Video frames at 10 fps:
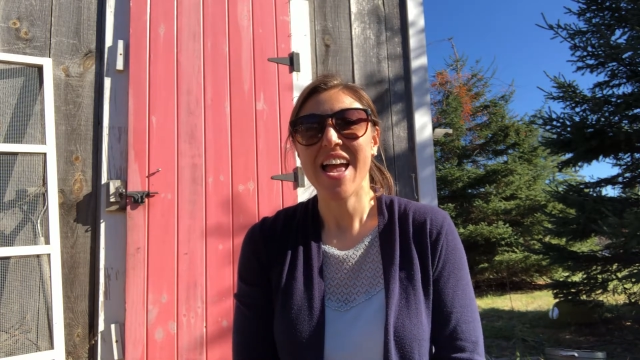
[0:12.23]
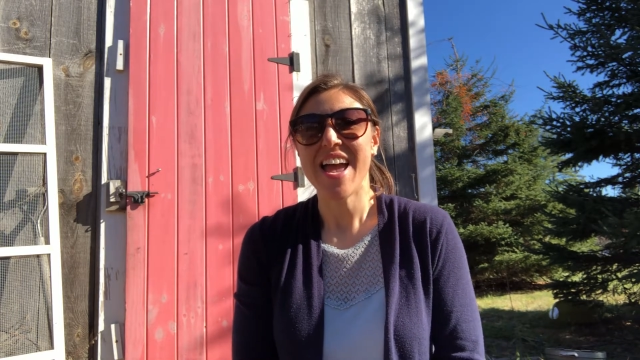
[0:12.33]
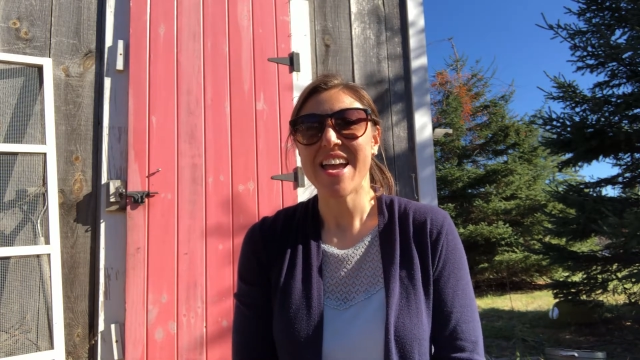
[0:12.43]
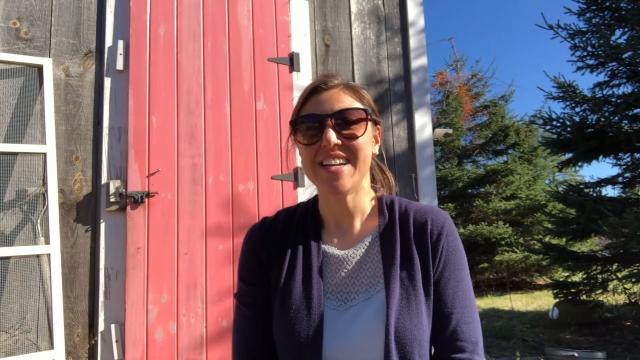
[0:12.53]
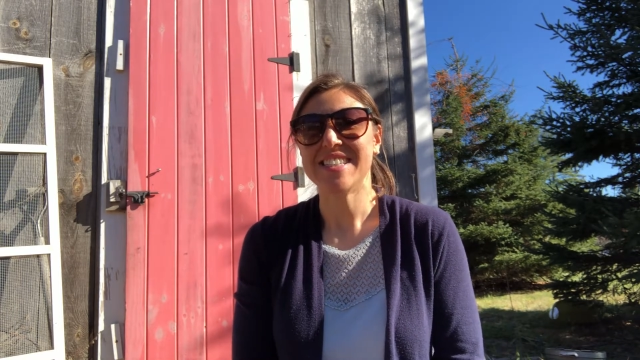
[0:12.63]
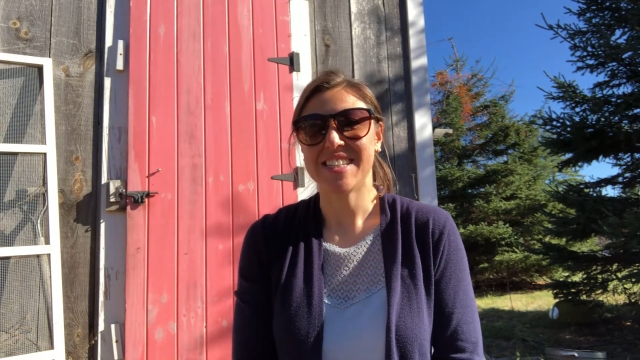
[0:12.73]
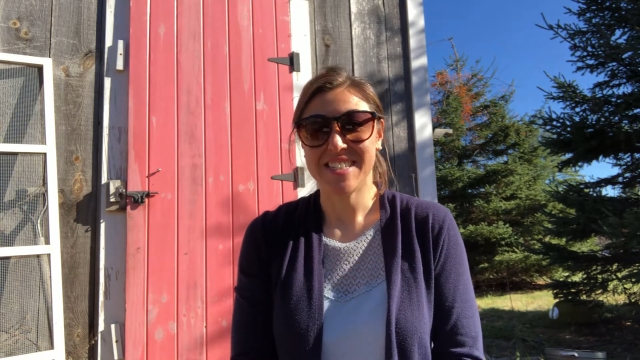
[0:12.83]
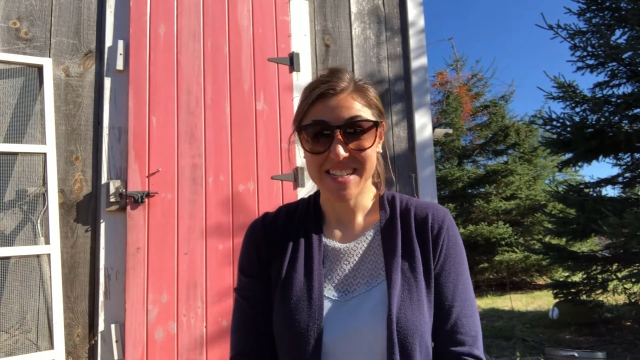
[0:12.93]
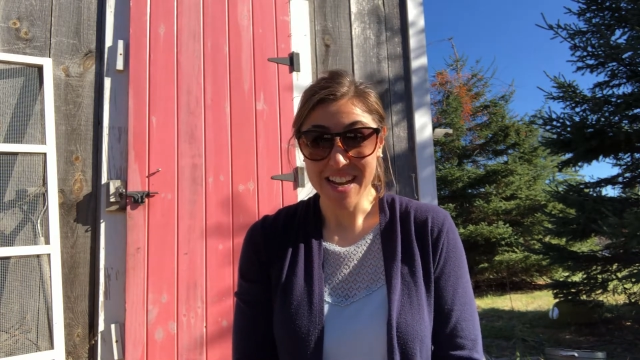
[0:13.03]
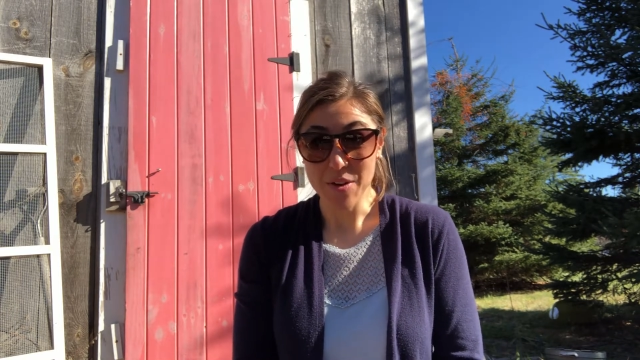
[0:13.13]
and
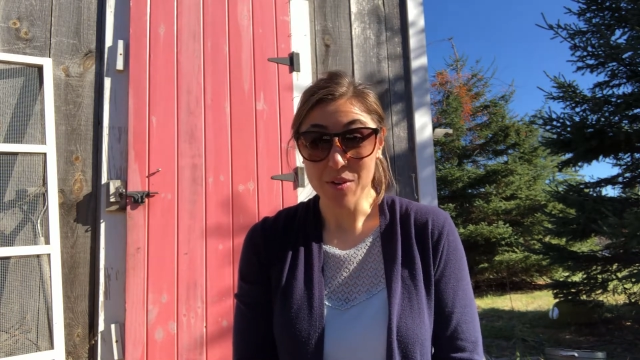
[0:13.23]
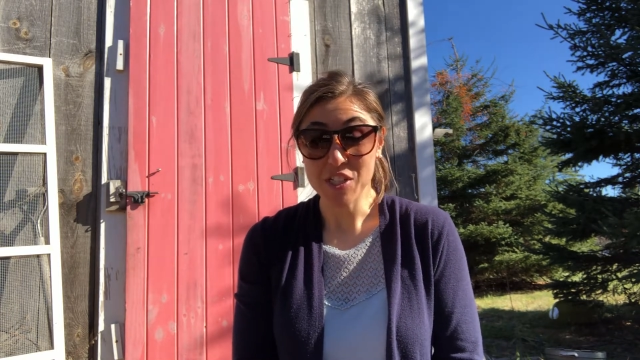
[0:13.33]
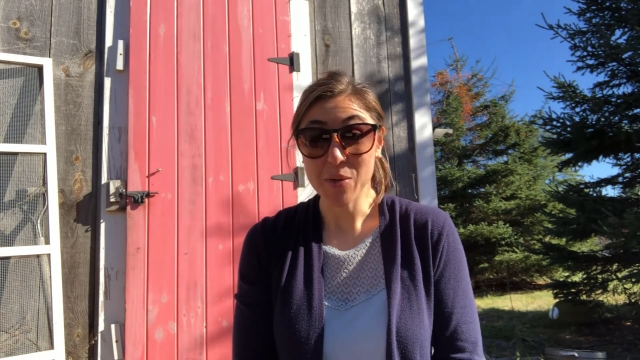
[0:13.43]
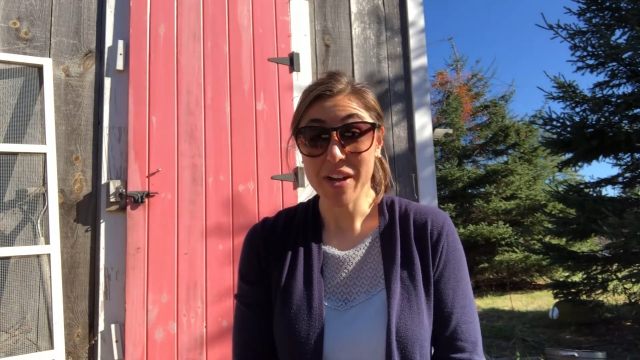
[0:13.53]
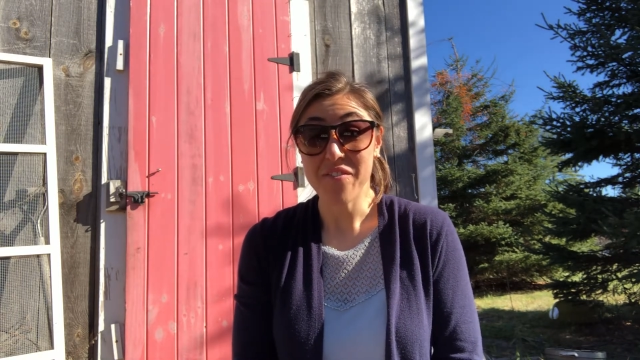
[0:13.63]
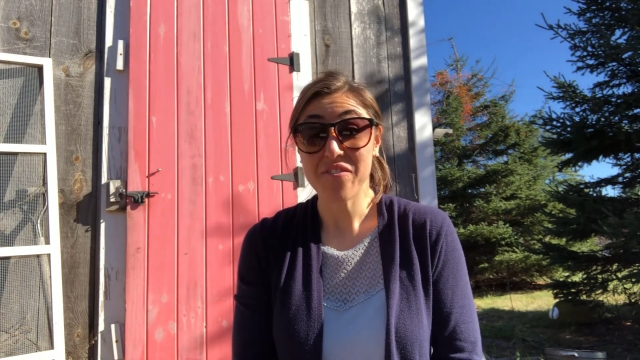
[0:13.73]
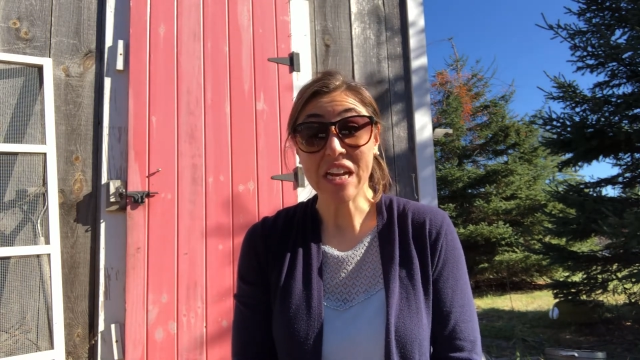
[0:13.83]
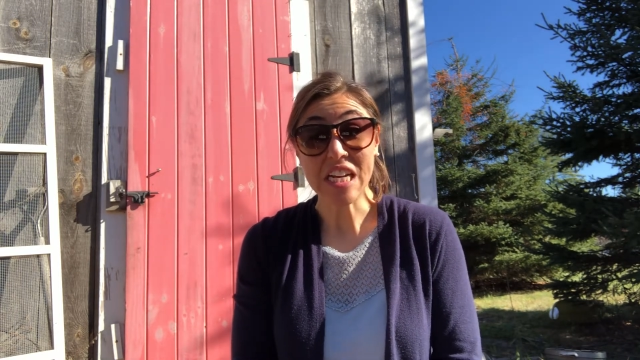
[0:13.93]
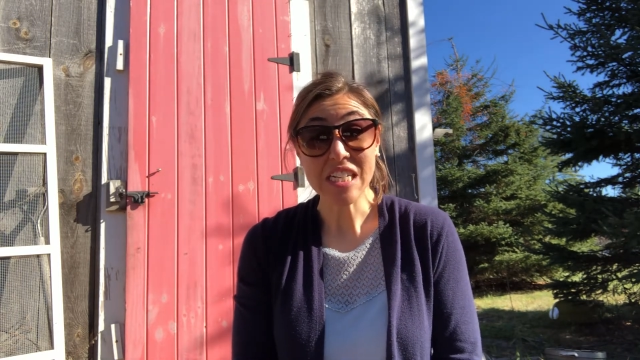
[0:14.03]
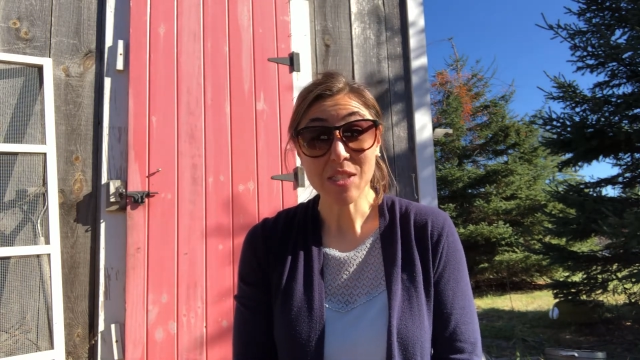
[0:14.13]
today we're doing a
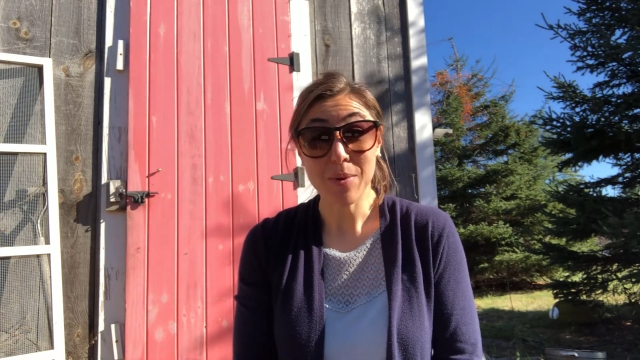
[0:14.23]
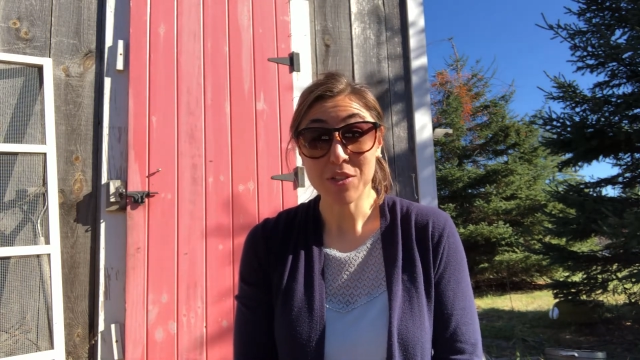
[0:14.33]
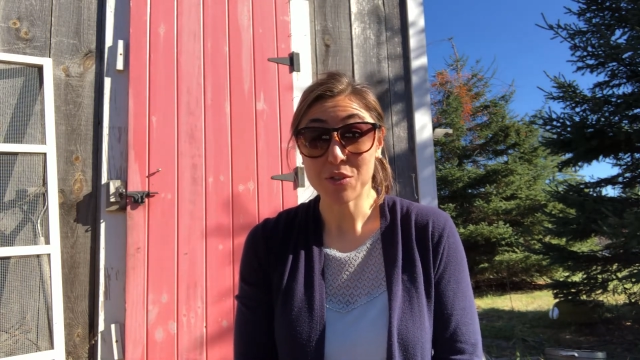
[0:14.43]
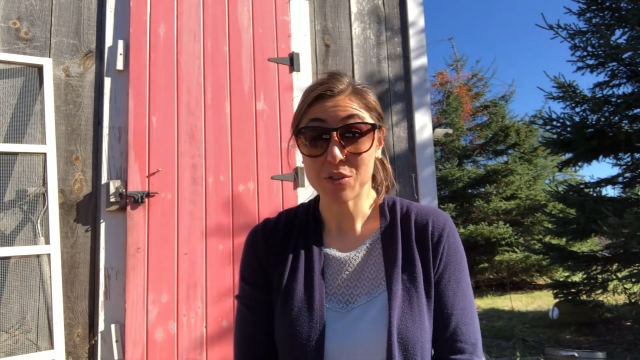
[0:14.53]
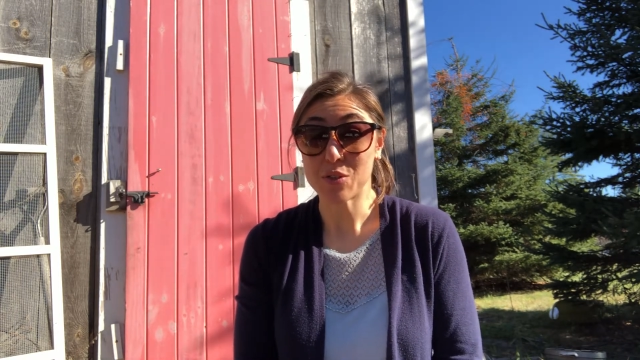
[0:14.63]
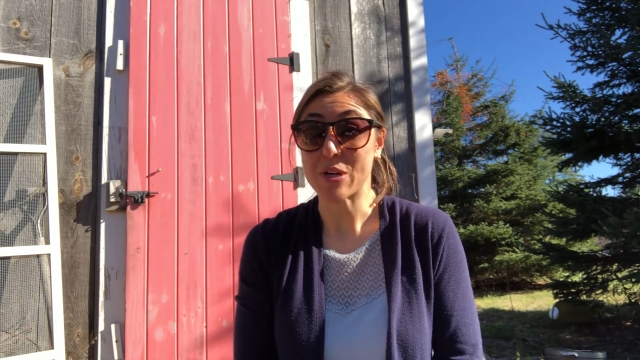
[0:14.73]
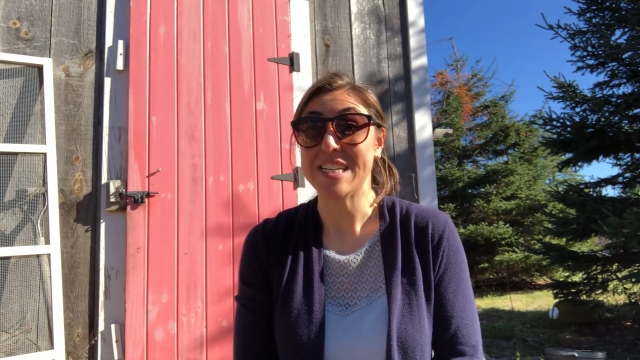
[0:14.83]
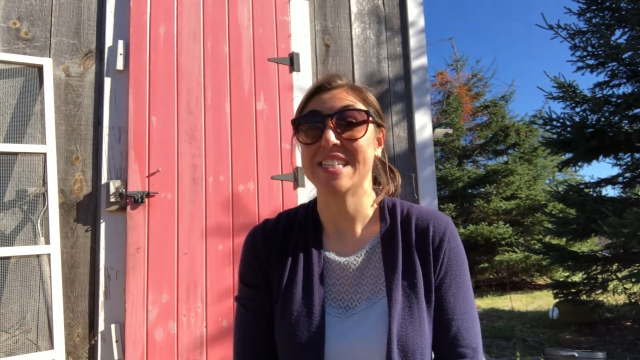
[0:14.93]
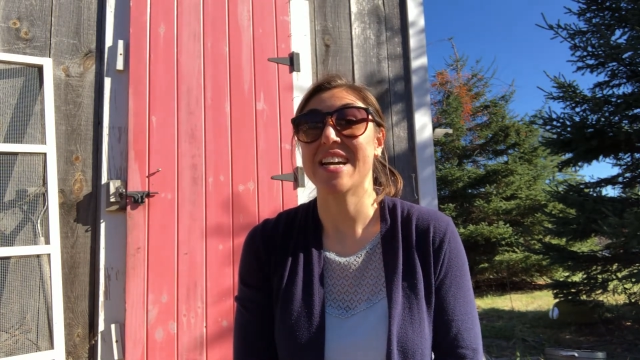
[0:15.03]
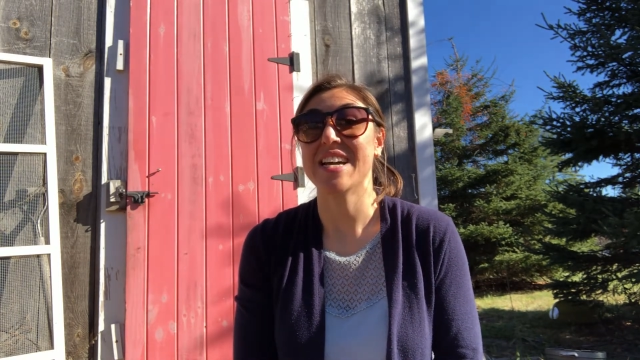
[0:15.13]
very special story
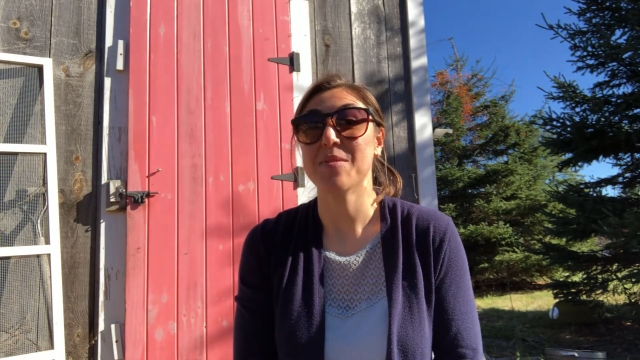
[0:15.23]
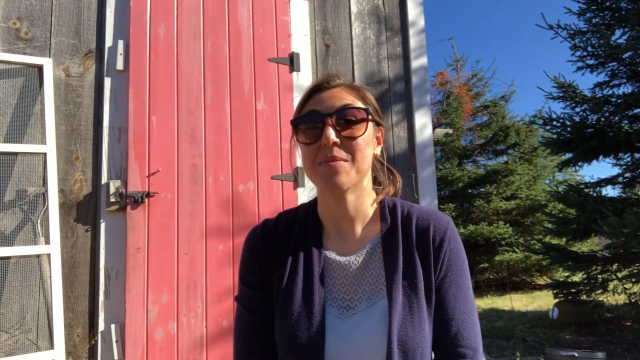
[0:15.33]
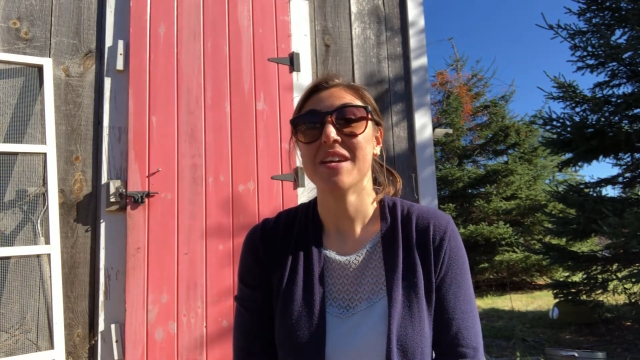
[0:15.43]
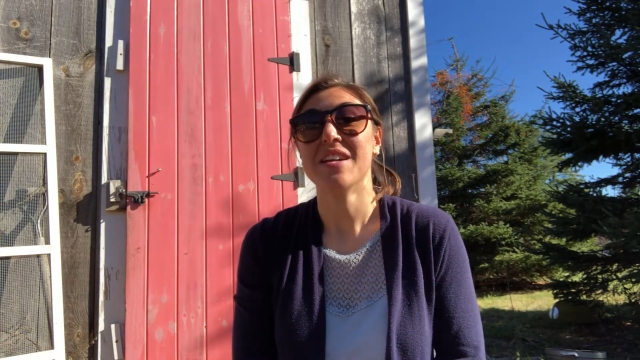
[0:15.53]
time.